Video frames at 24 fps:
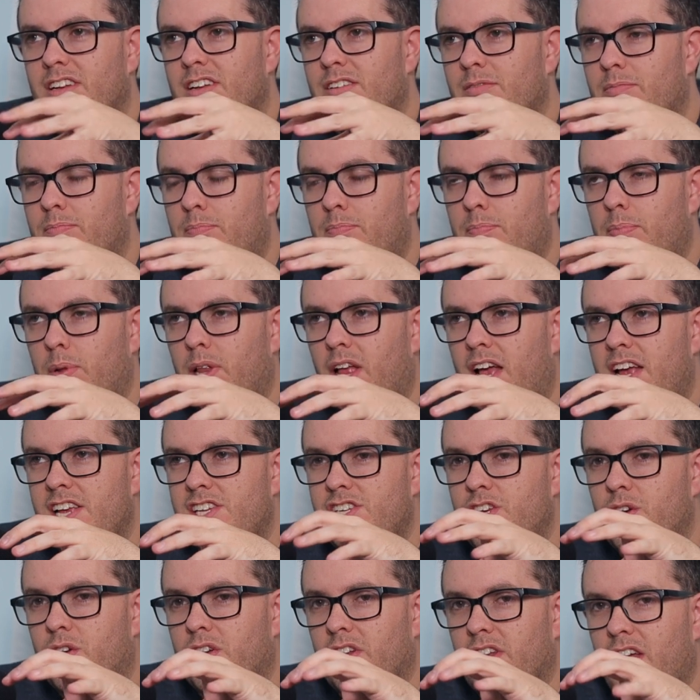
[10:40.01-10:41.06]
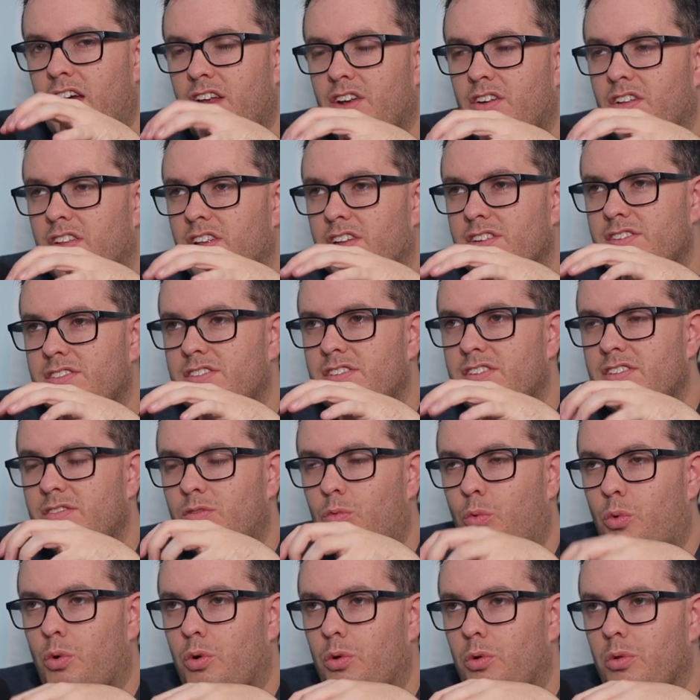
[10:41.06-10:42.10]
place you can enter this
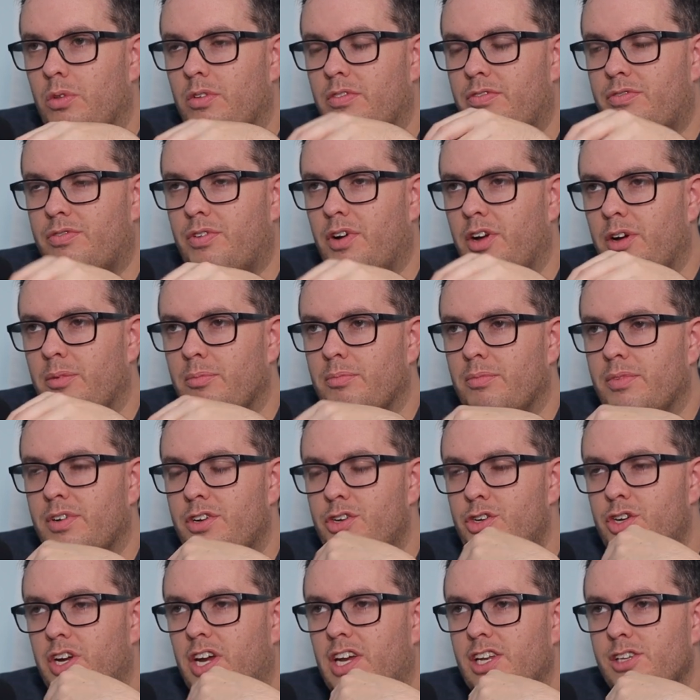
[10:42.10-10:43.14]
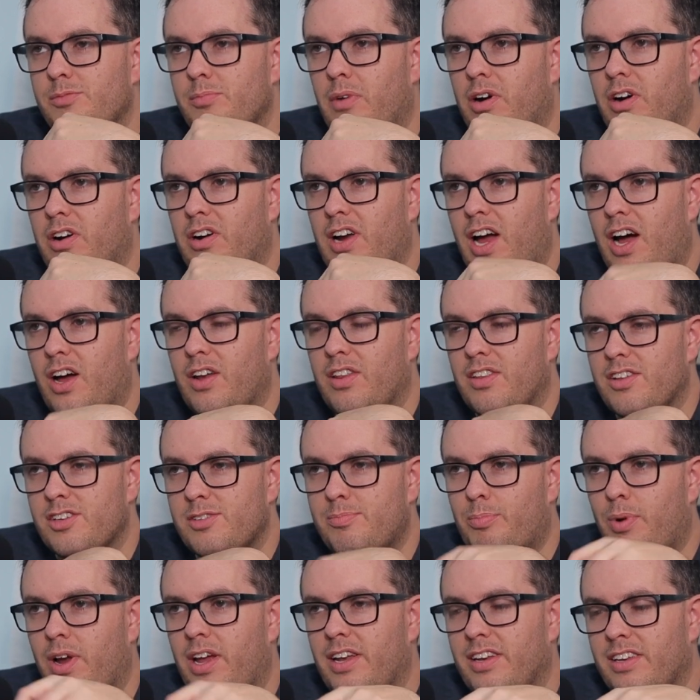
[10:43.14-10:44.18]
world from Shadesmar, how did the
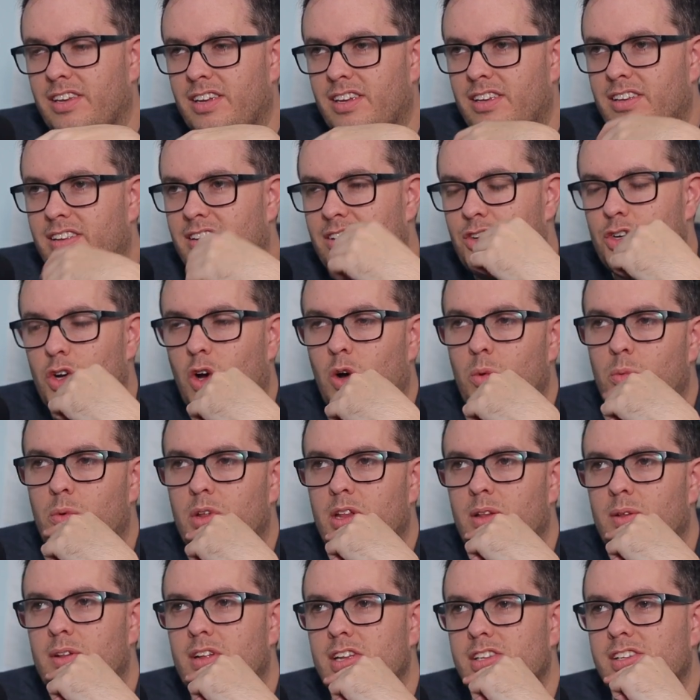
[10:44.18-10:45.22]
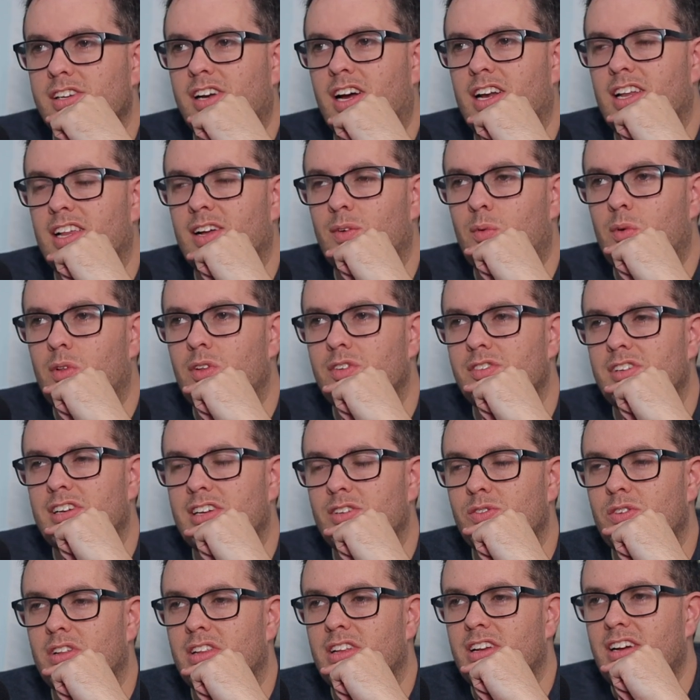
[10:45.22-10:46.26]
Spren show up with it? Is it kind of like one of those things
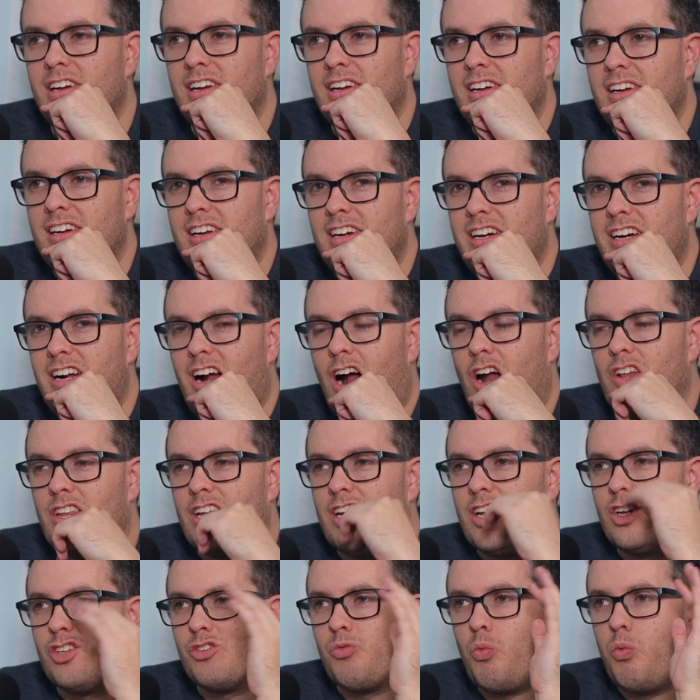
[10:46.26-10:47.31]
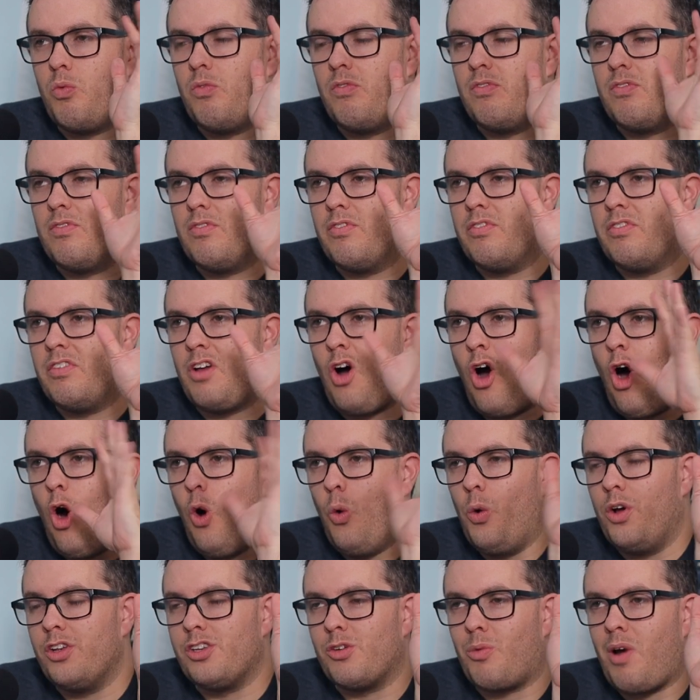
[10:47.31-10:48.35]
with, are they just
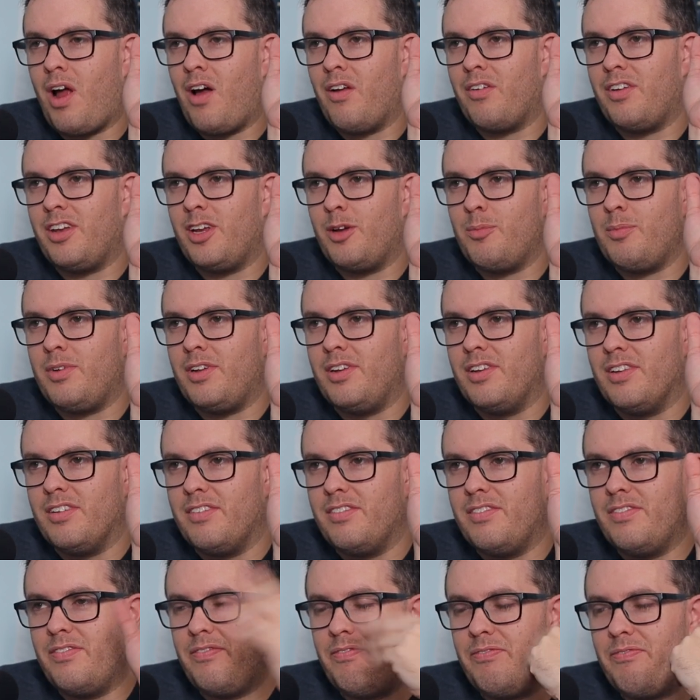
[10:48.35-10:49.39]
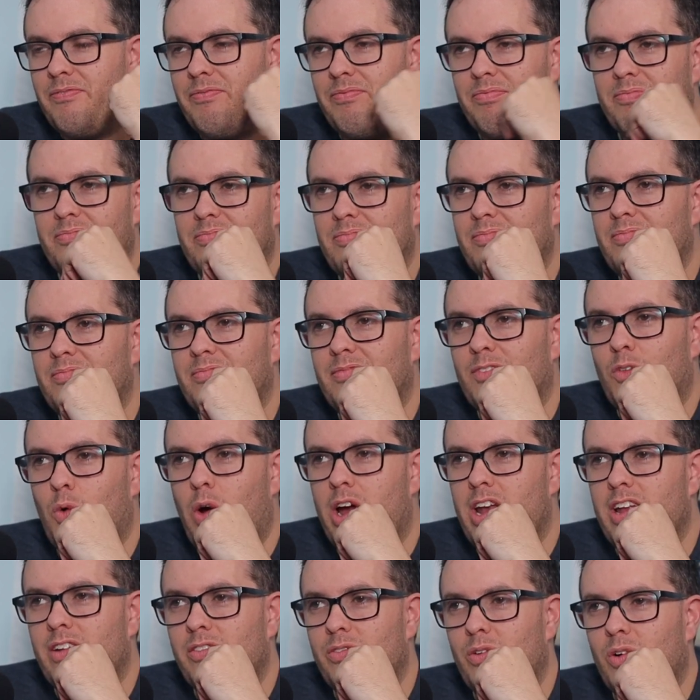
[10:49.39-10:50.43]
always around him and
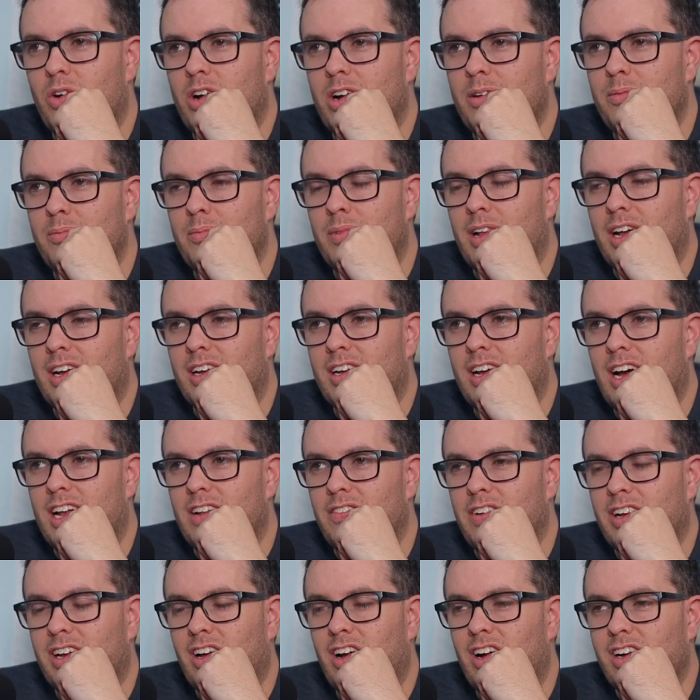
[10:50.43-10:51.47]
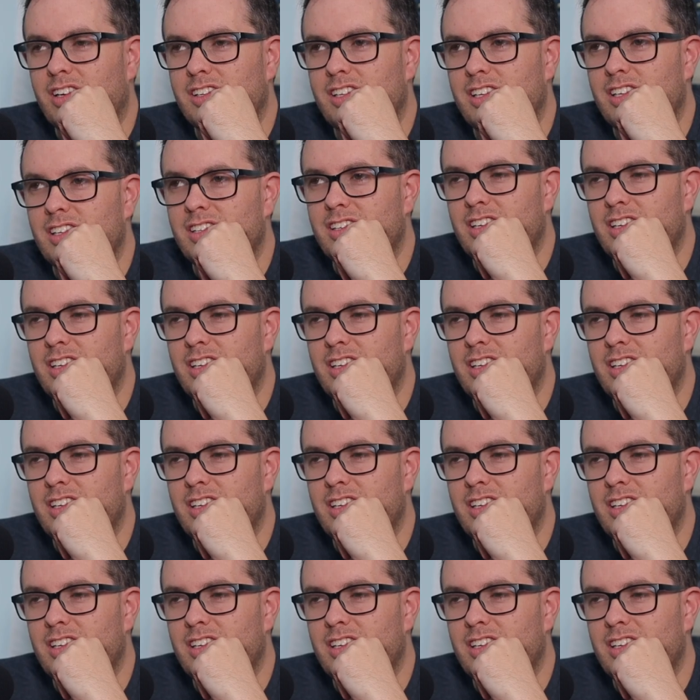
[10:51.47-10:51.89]
waiting for him, like kind of like Ox is?